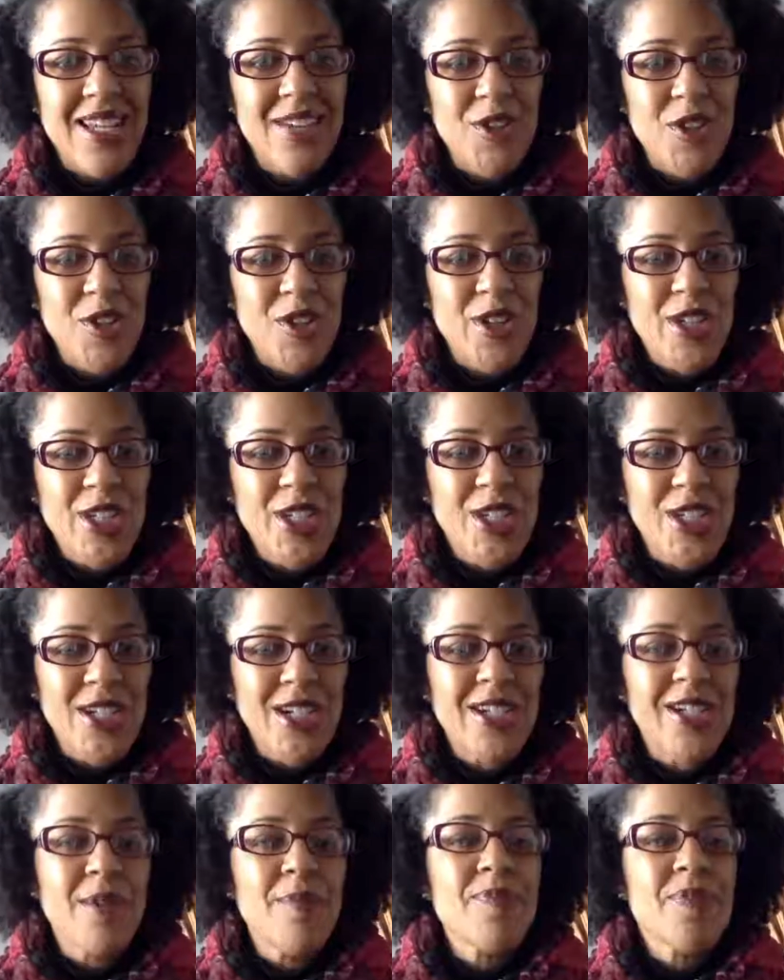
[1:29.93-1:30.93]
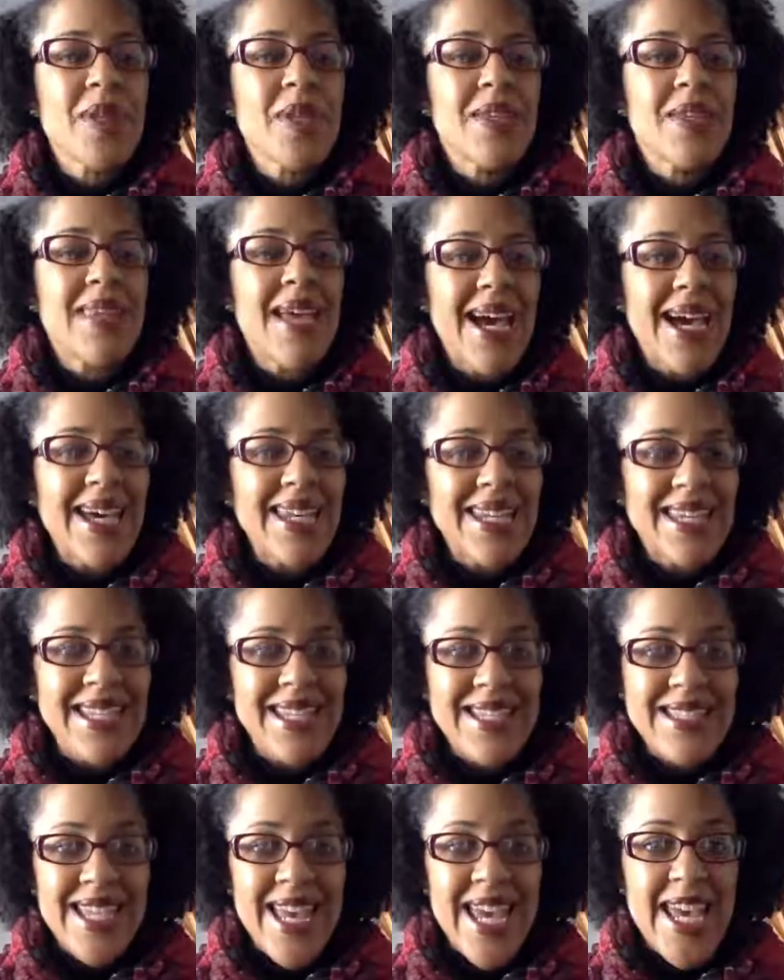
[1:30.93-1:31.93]
If you're a cook, that
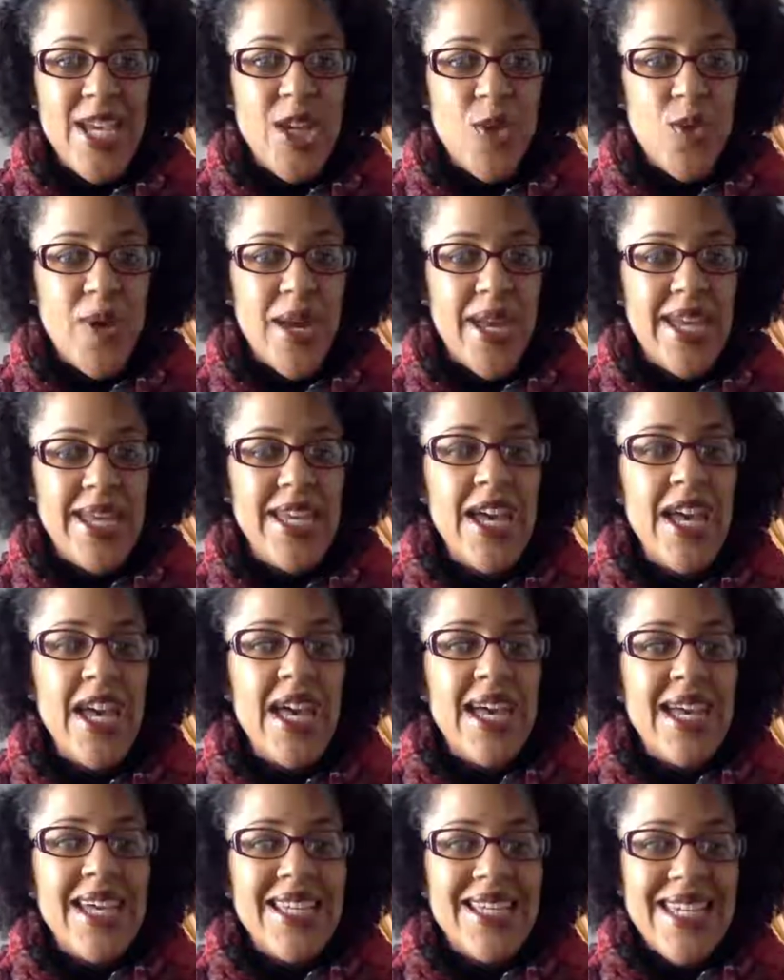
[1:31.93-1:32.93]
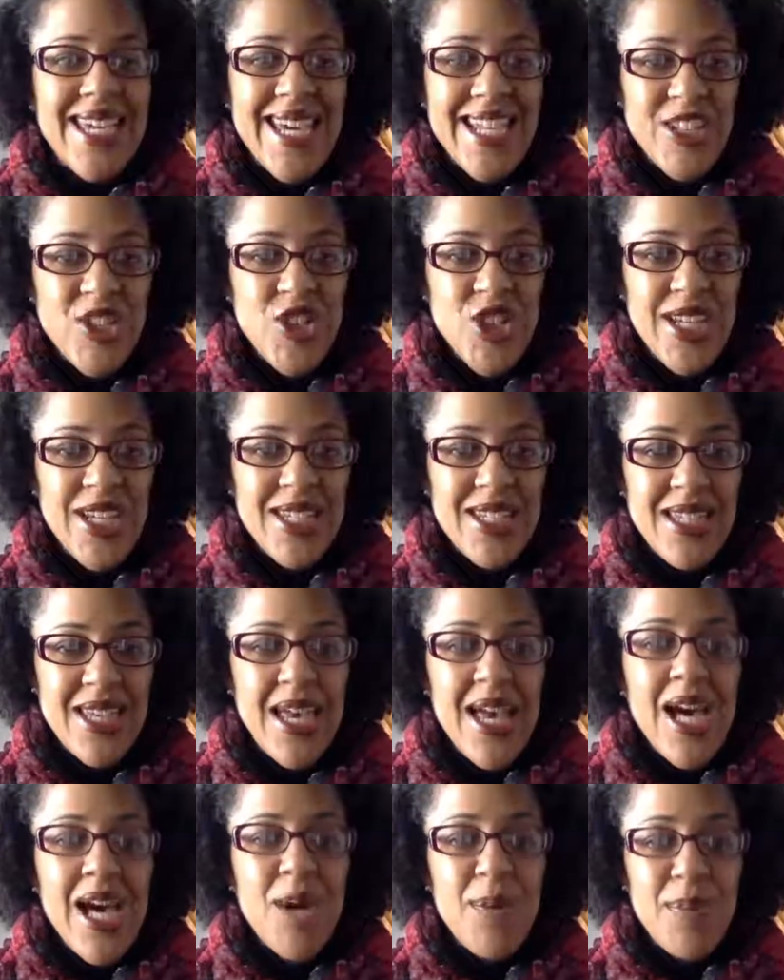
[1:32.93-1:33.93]
is a great
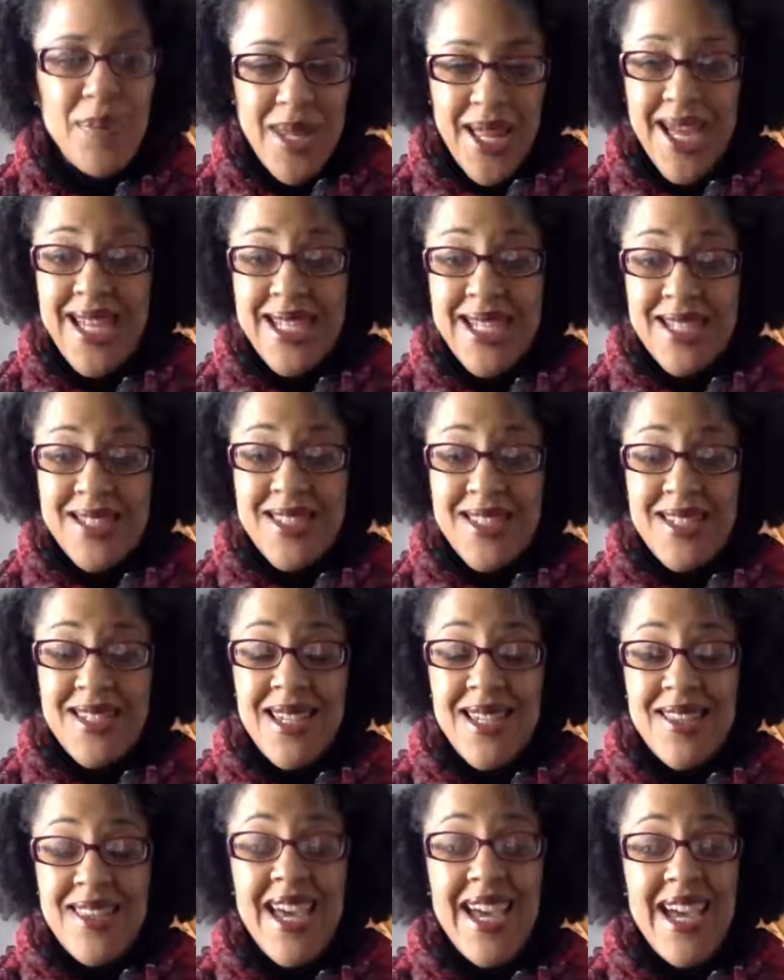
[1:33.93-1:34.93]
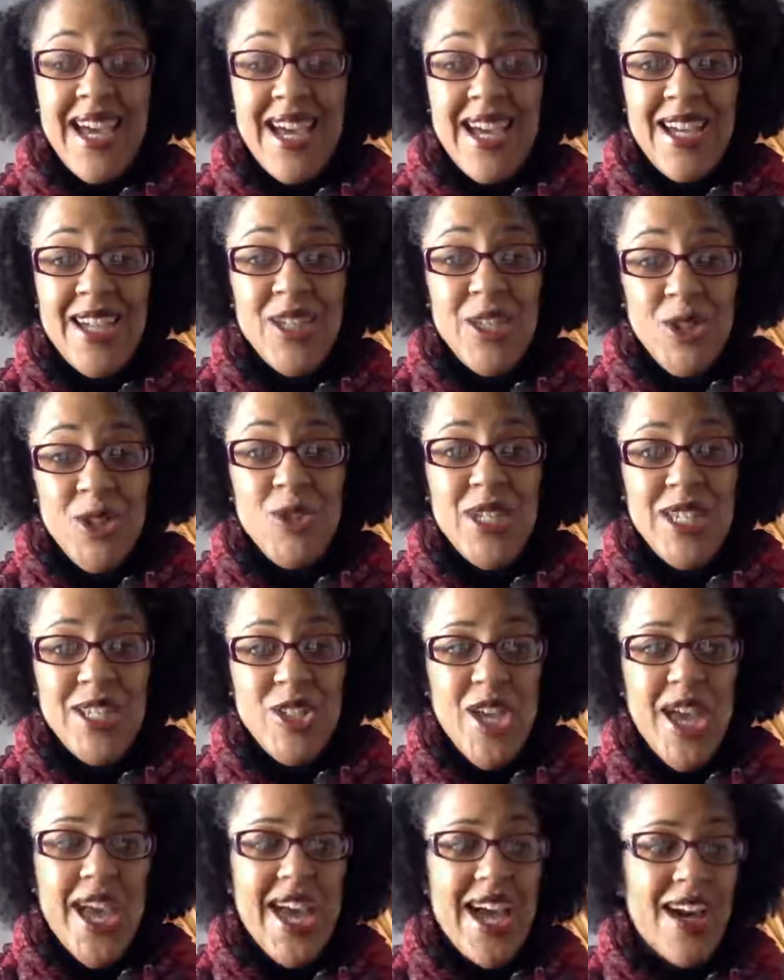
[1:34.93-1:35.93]
kitchen appliance that you
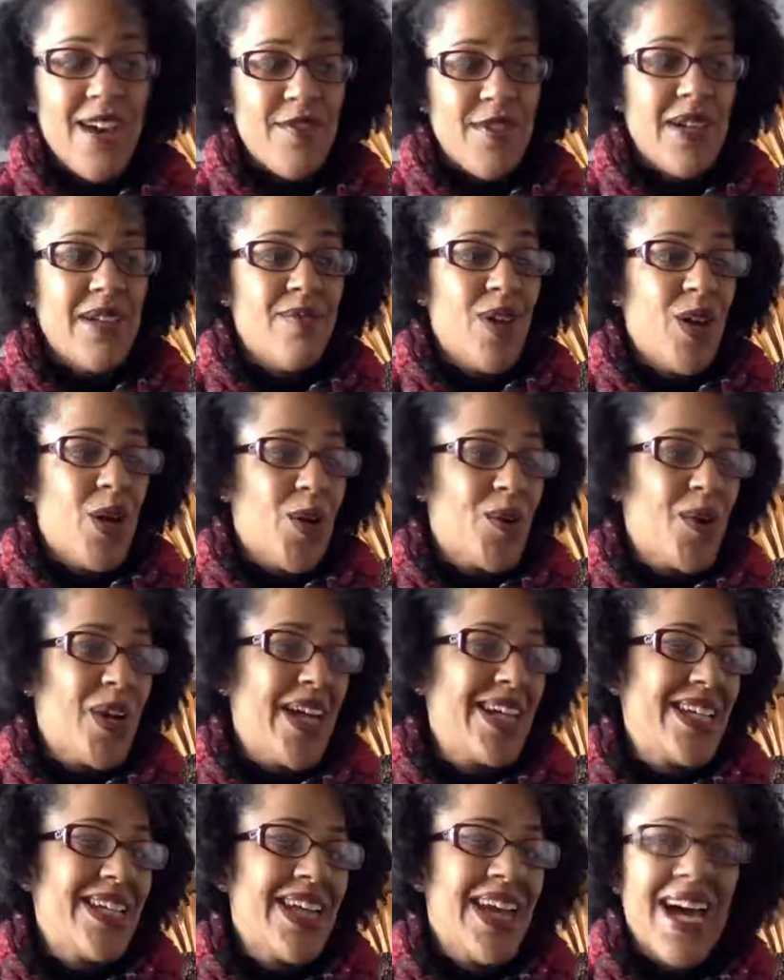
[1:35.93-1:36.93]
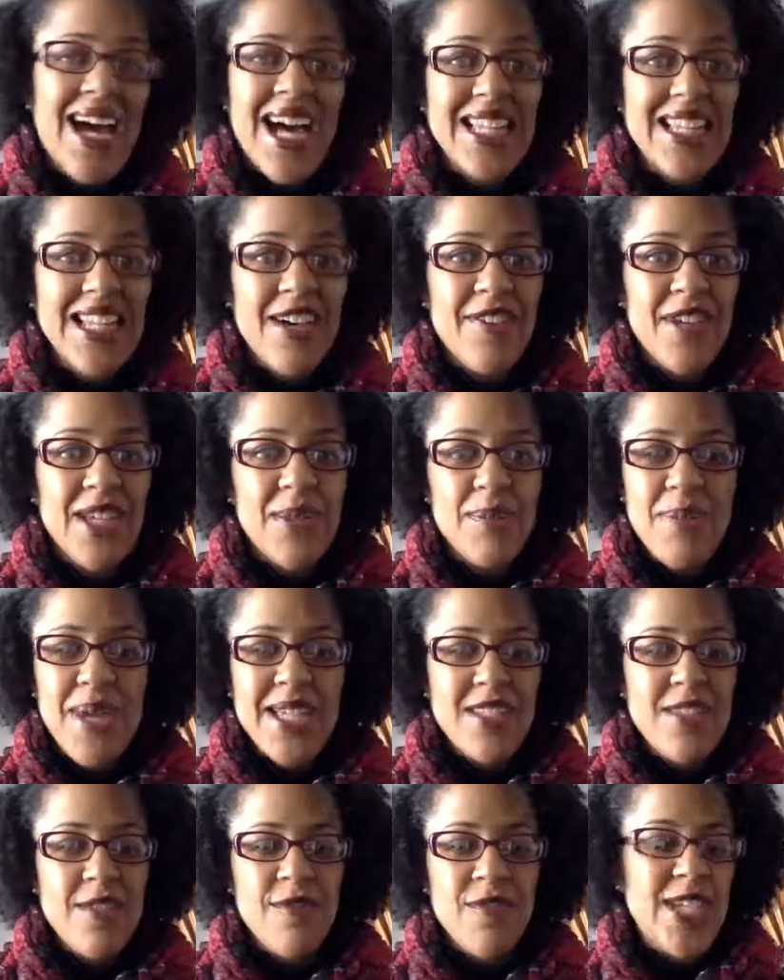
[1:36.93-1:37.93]
need to have. All right, I love it.
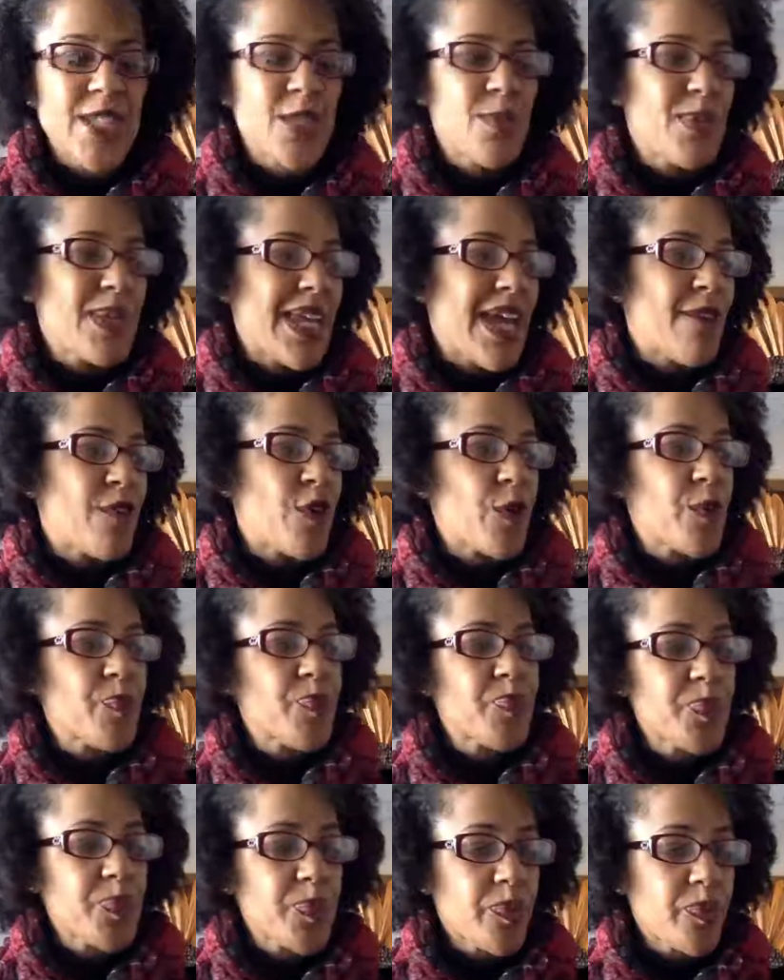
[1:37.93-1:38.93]
Best investment ever.